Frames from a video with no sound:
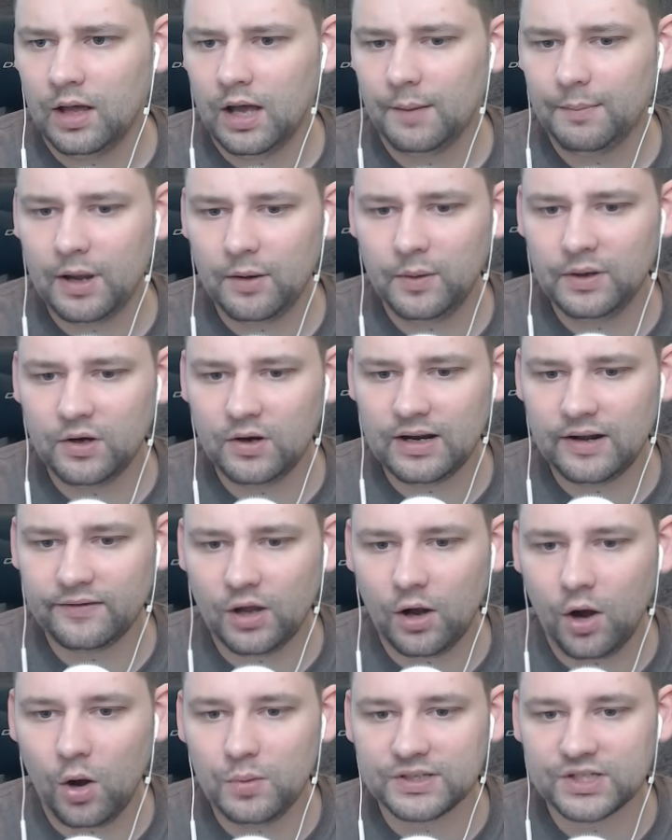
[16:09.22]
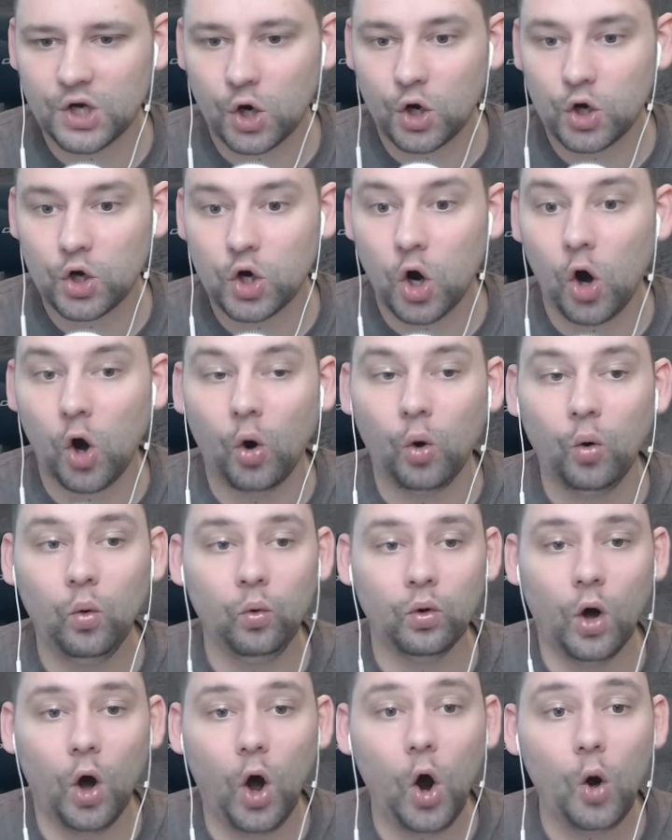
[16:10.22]
I bet we don't have the... Oh, it's
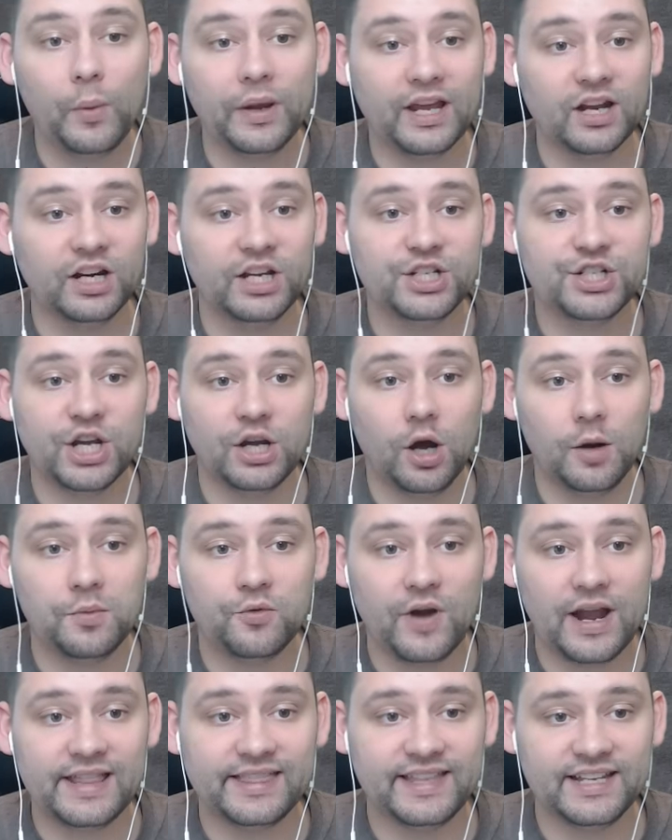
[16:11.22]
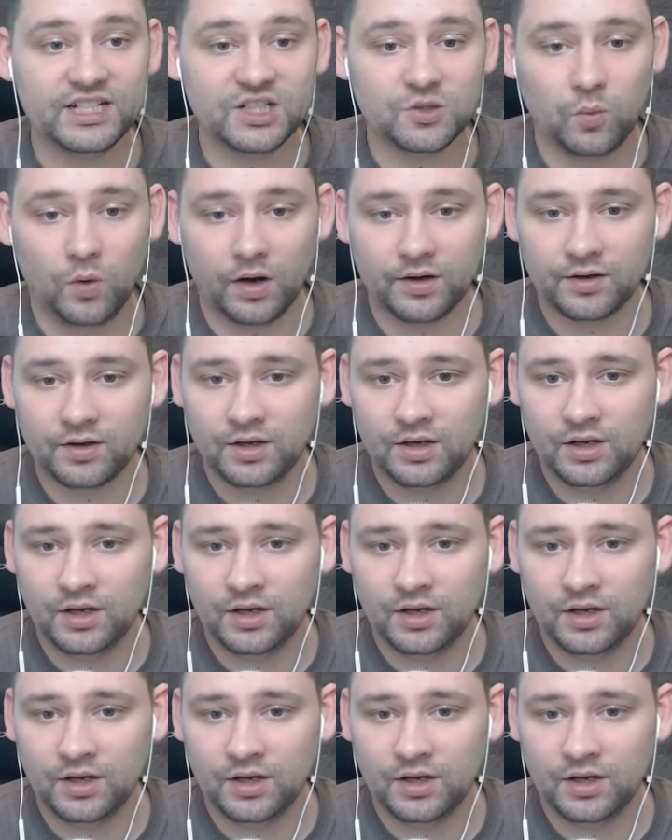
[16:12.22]
coal. Oh, we can legit upgrade this one.